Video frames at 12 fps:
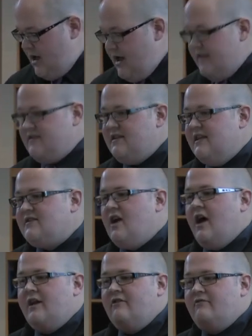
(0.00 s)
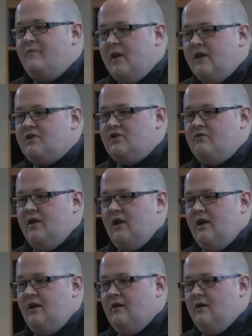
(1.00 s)
It's this kind of
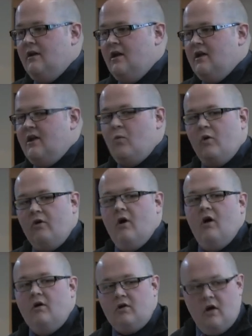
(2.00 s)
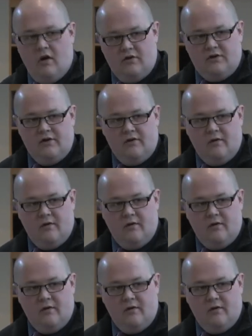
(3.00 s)
ministry that we're all called to.